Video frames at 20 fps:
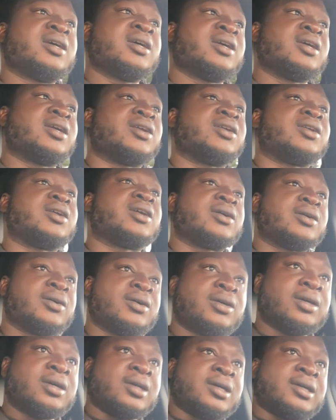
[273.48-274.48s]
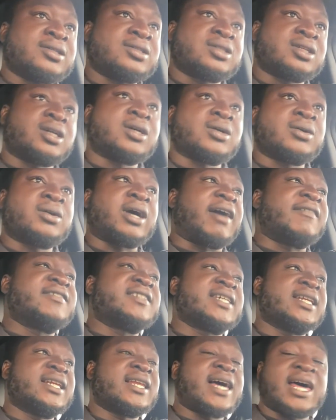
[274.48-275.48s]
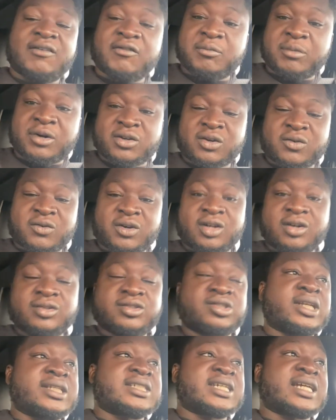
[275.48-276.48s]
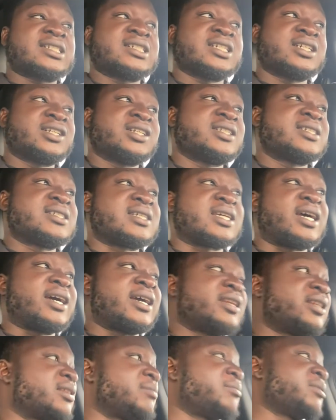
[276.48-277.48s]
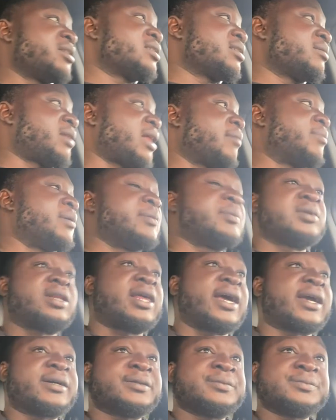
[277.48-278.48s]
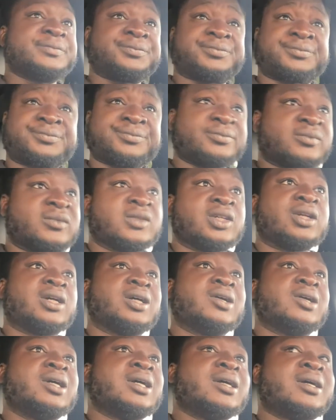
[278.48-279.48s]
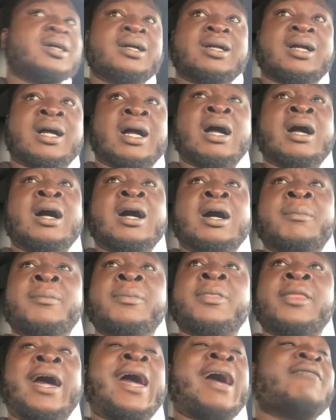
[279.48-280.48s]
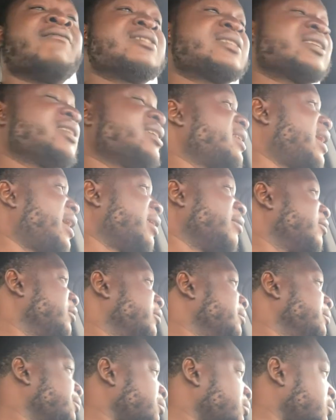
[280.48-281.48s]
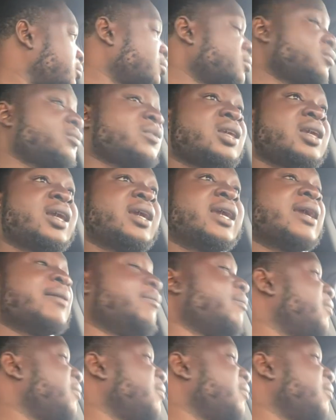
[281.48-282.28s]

you know? So I've seen a lot of them on the road, so that's actually a good sign. That means that a lot of people like them, you know? I haven't seen a lot of them in